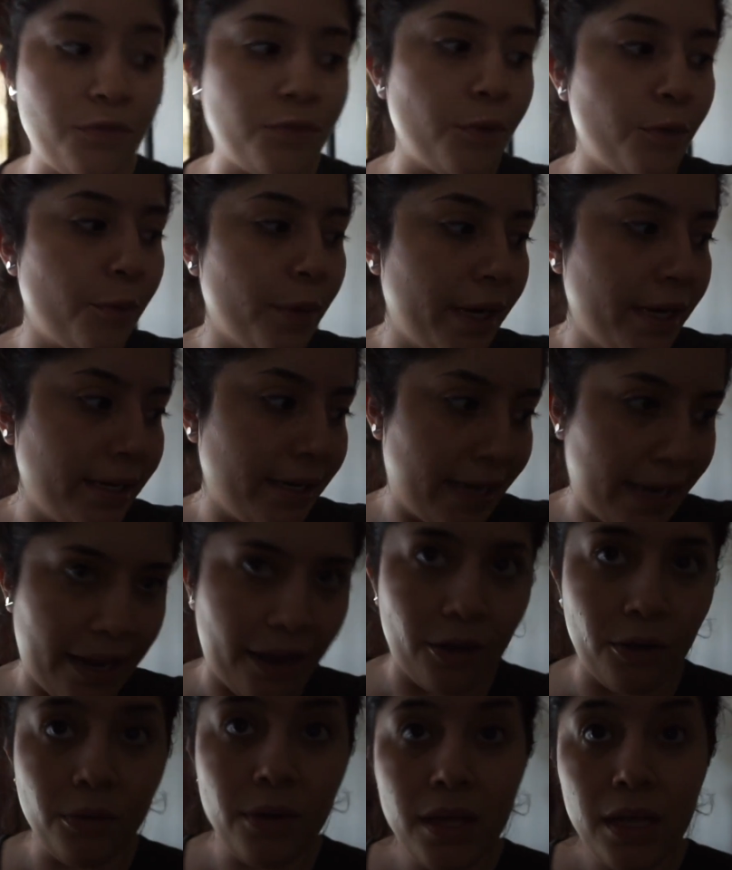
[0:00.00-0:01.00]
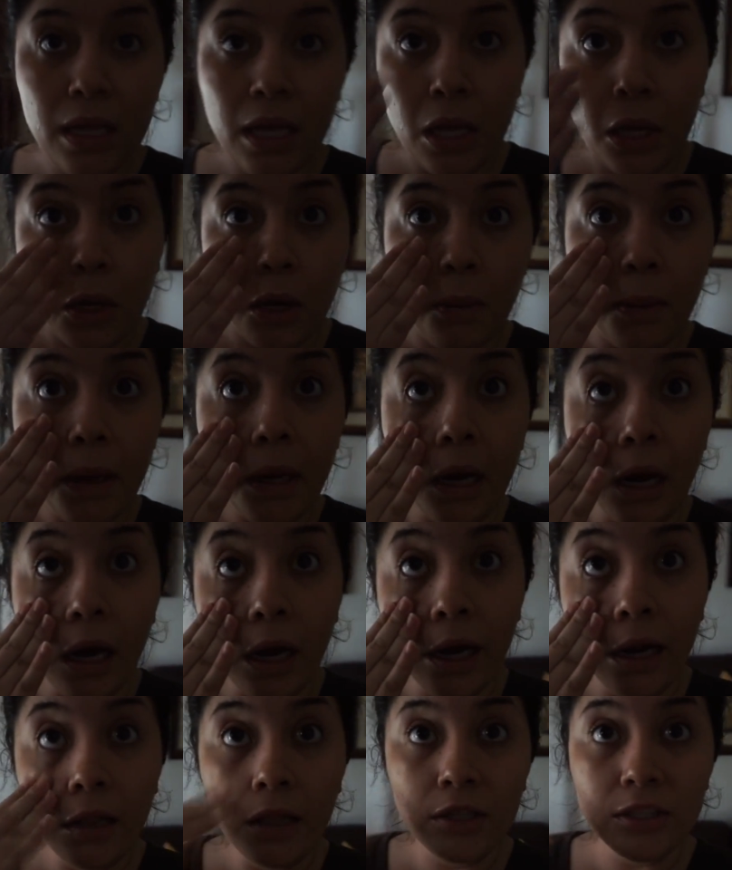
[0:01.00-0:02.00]
for right now god,
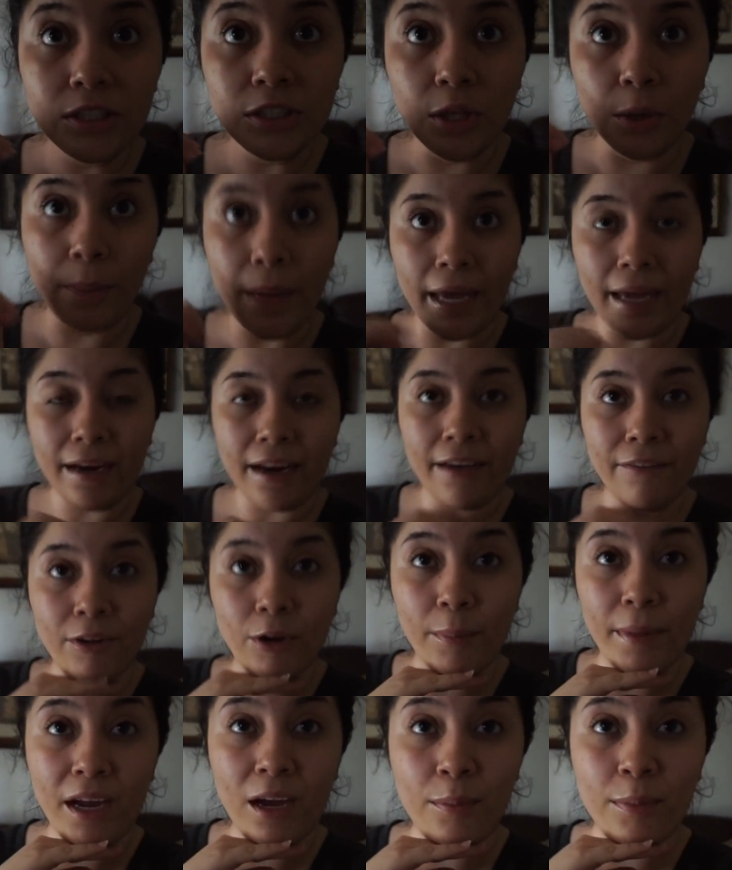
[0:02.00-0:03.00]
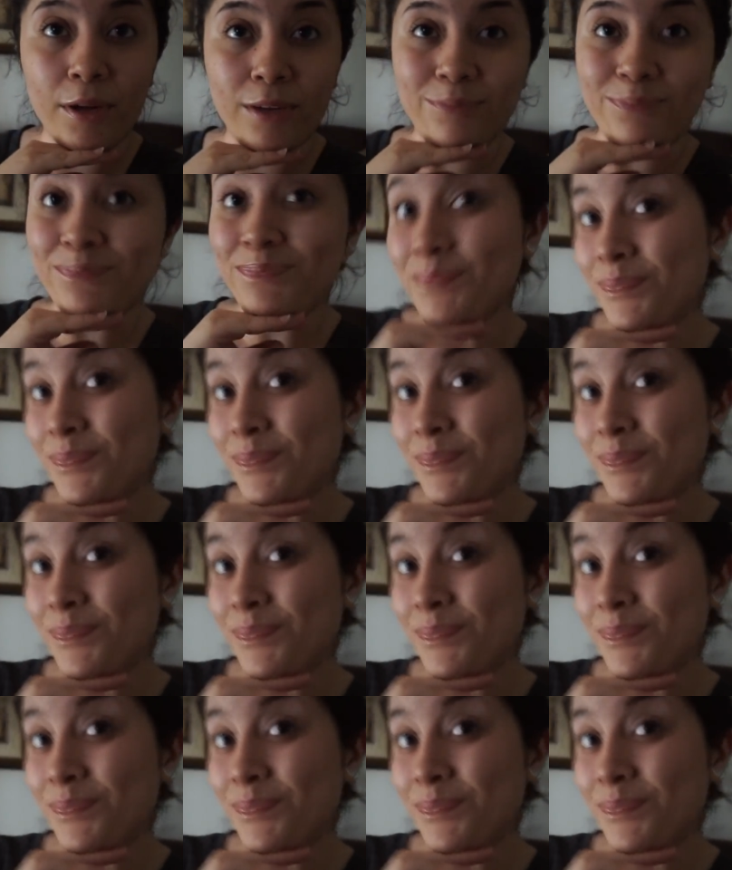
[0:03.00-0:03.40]
I look so bad. I have no makeup on.